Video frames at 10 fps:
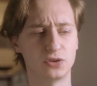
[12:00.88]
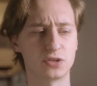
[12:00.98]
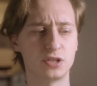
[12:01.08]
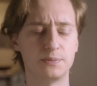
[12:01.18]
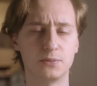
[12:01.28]
the
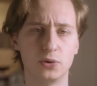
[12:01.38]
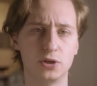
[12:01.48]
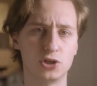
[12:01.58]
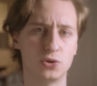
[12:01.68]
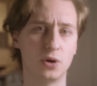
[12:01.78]
sleep mode
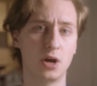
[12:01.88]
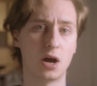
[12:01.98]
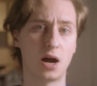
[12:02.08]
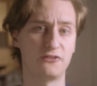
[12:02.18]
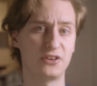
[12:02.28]
issue,
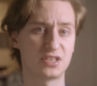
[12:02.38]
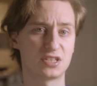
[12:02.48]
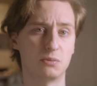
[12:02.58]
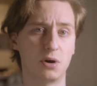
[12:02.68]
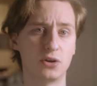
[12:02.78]
I faced
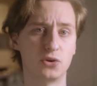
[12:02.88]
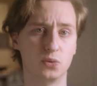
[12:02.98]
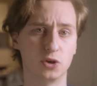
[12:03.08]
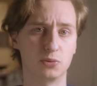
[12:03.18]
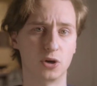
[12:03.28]
some other
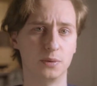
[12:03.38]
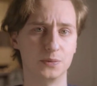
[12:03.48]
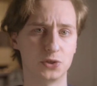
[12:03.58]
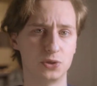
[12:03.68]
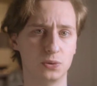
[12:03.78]
weird
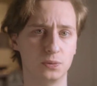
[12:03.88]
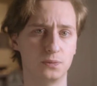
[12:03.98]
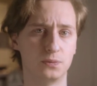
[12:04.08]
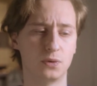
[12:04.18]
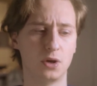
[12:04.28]
problems too.
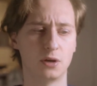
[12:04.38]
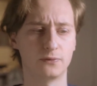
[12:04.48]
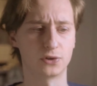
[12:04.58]
For